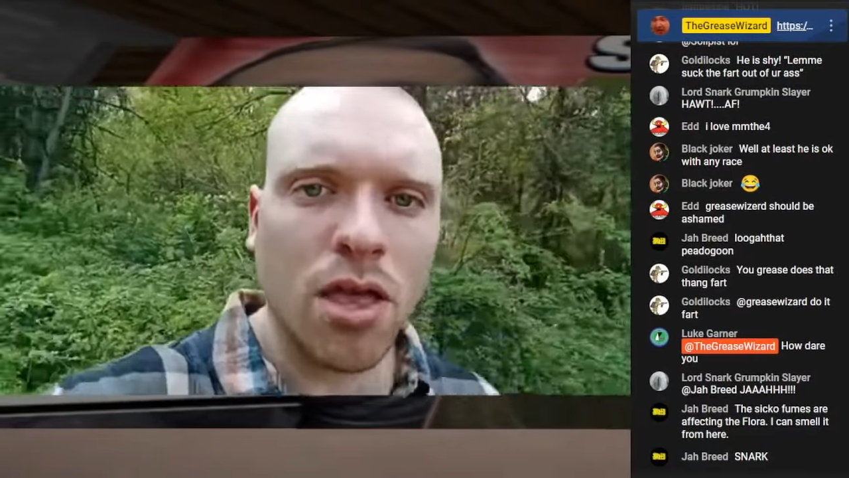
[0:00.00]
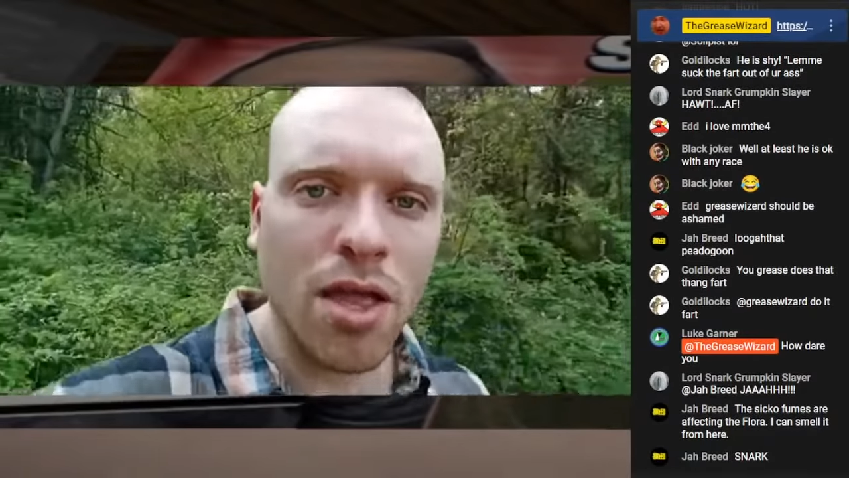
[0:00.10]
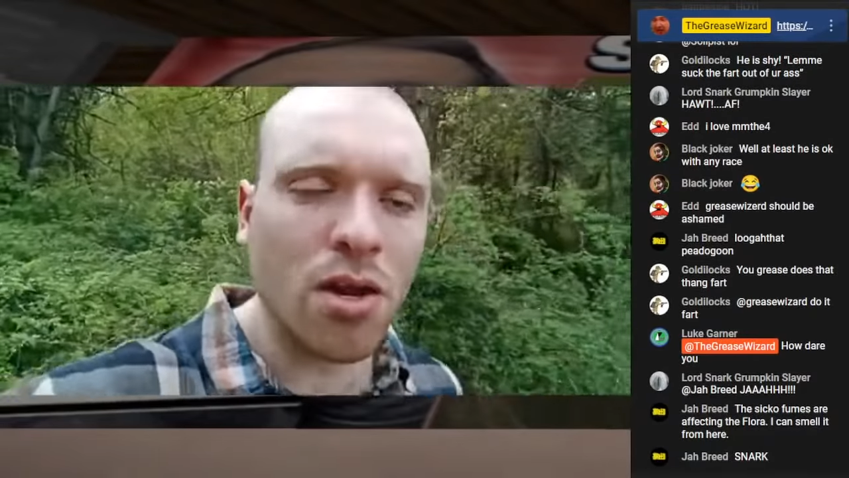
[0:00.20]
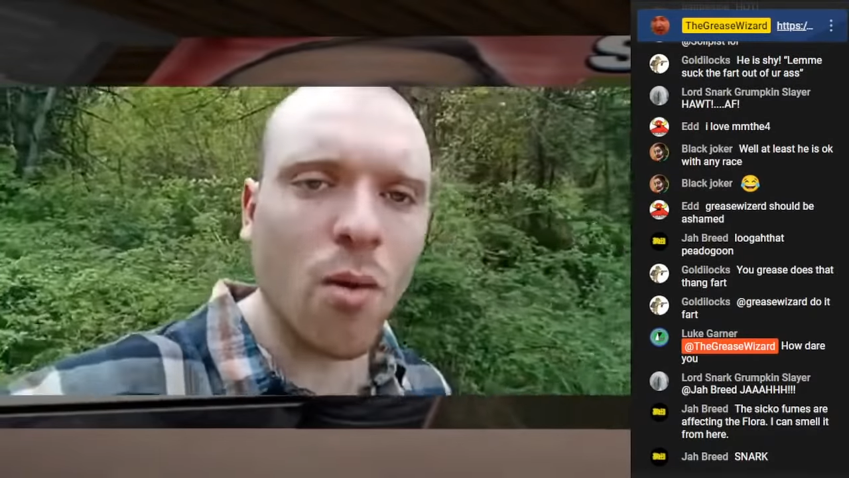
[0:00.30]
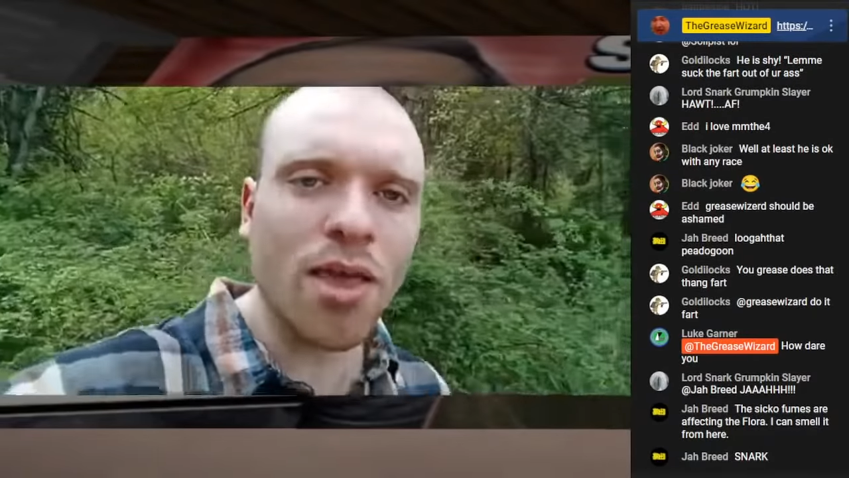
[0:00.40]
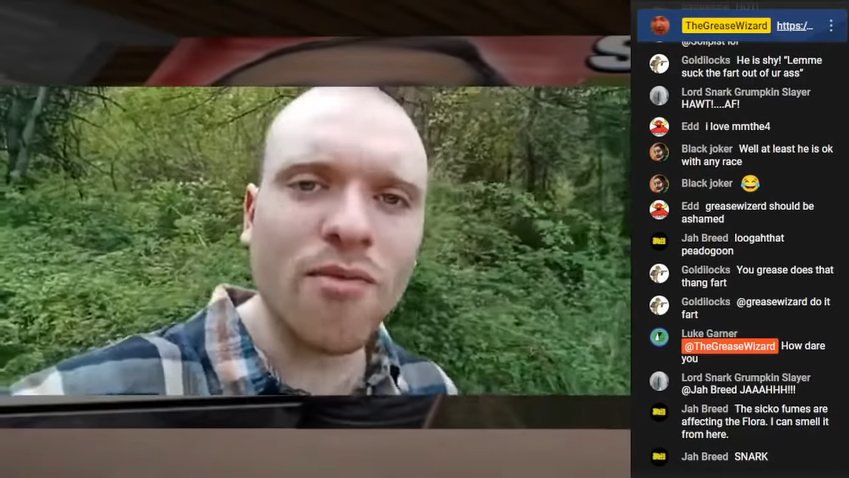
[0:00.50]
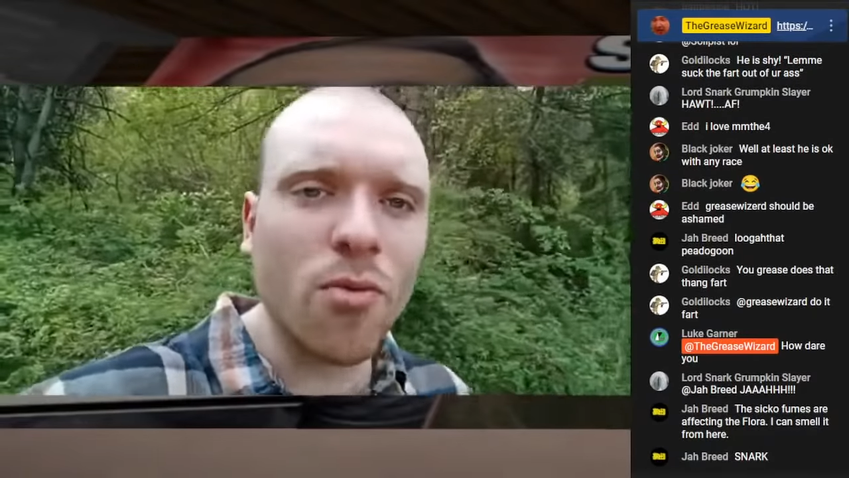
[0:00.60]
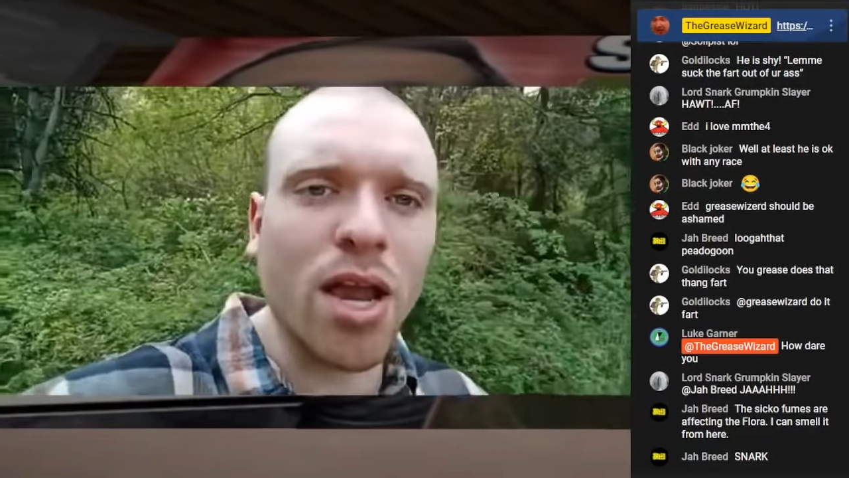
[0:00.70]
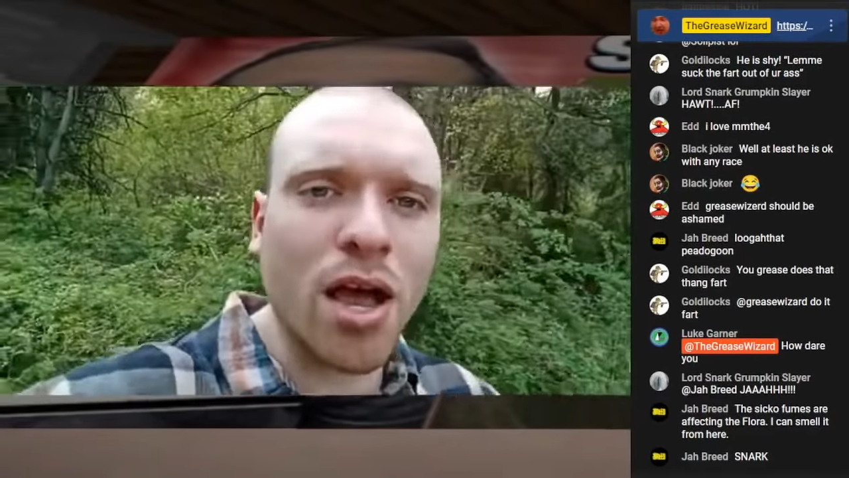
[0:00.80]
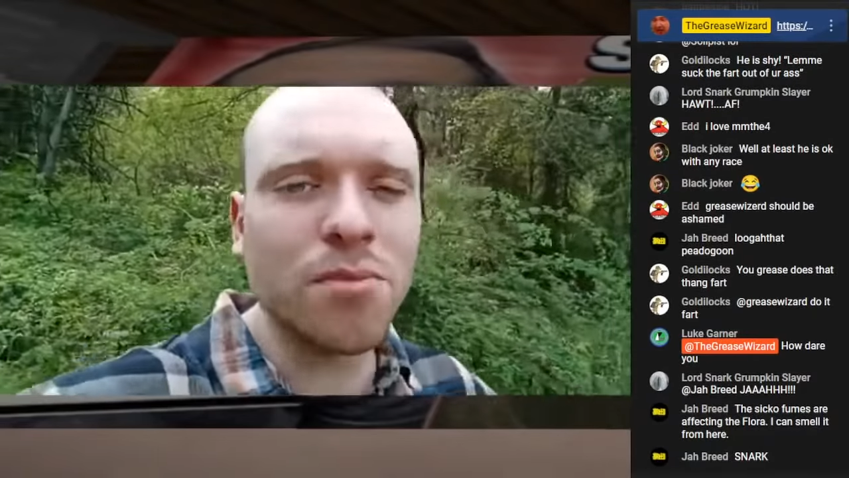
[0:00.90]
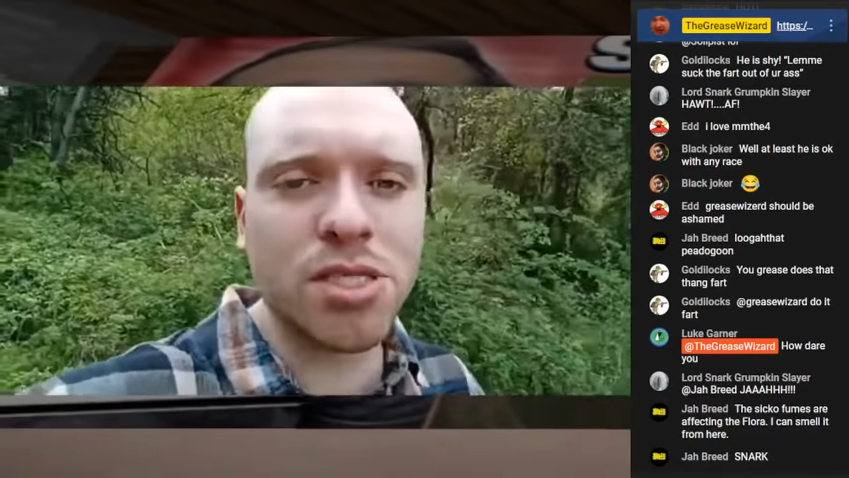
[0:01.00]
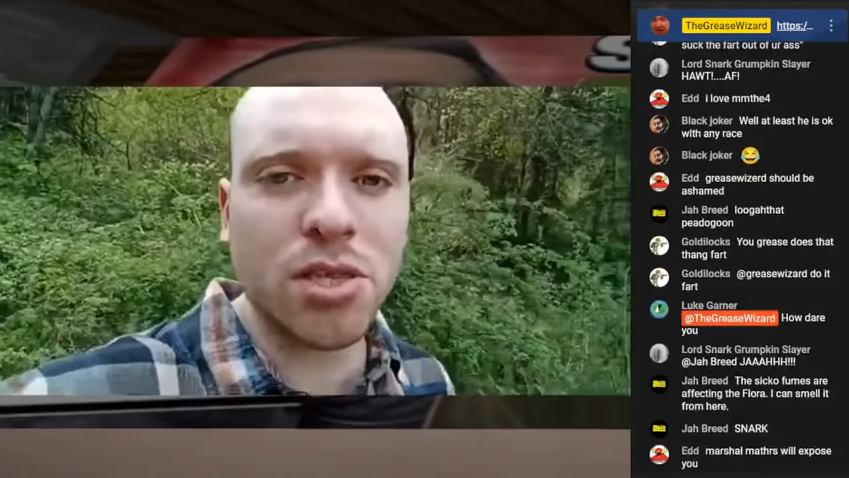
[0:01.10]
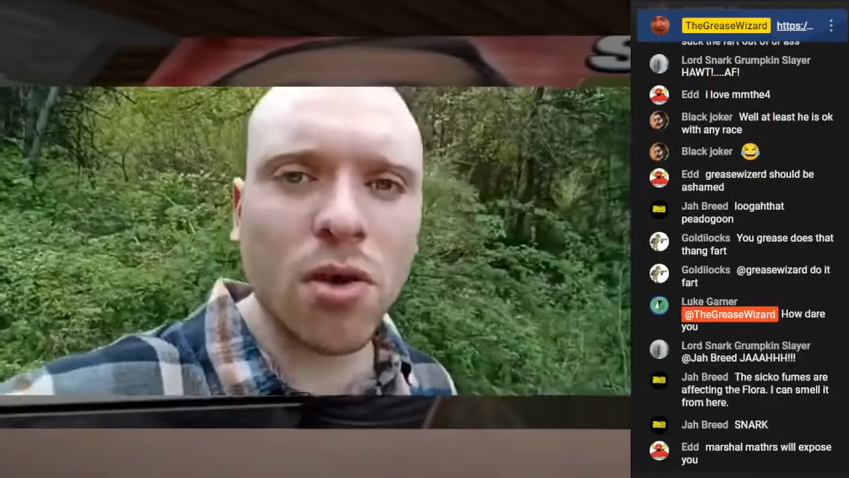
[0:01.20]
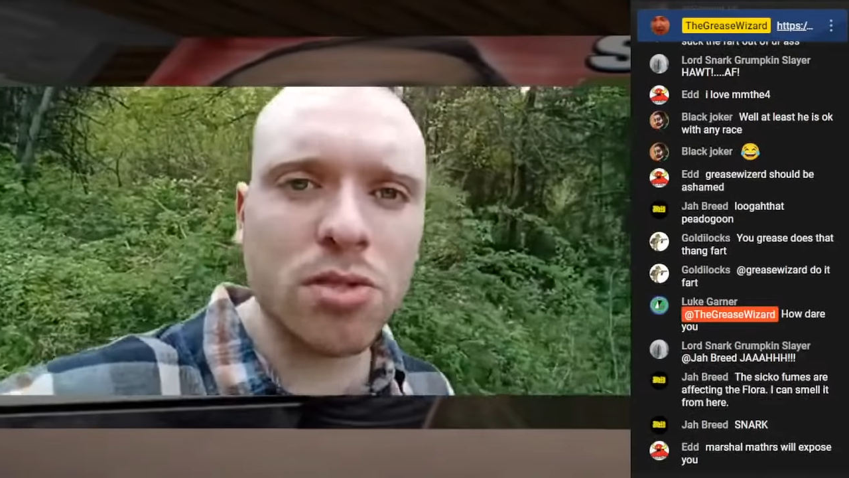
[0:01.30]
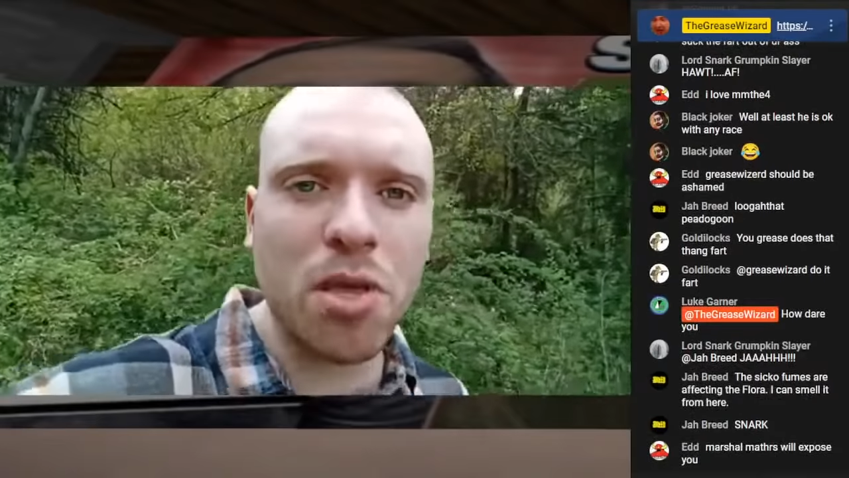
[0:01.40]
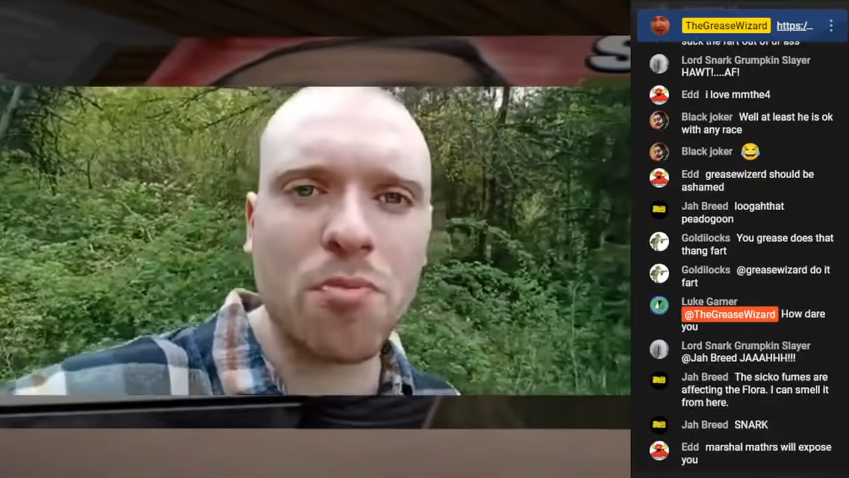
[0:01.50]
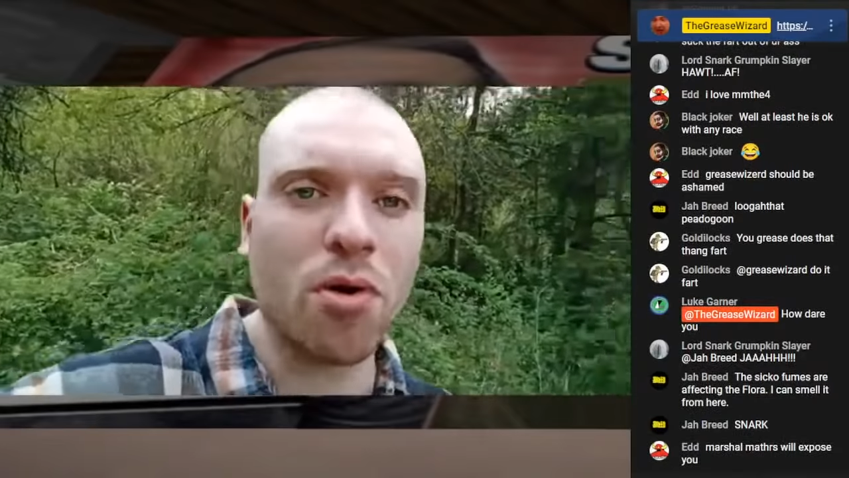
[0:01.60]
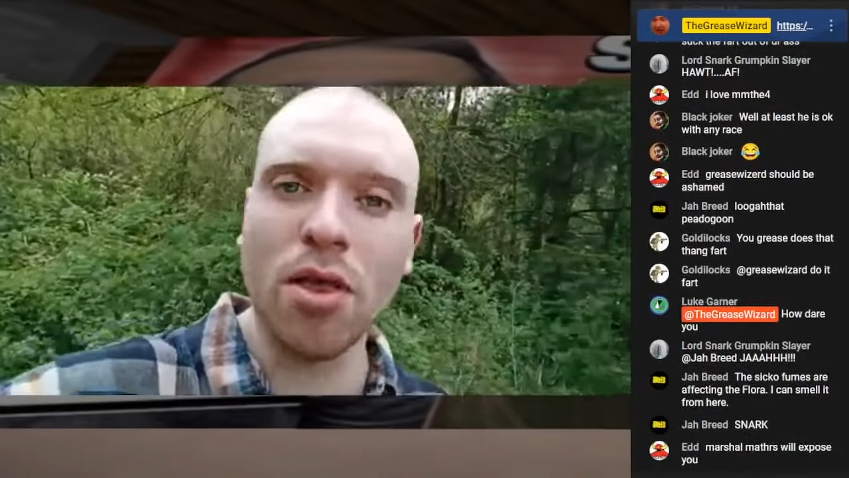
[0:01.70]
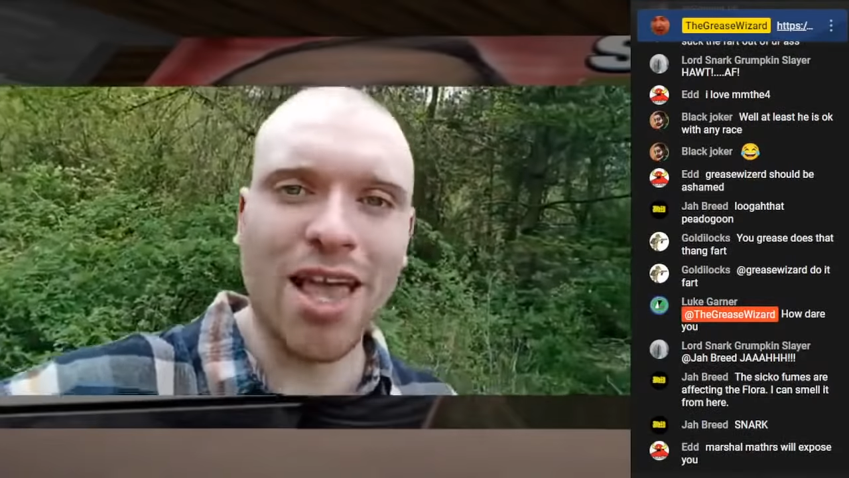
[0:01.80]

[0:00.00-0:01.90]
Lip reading: And you know what? Even when it comes to those people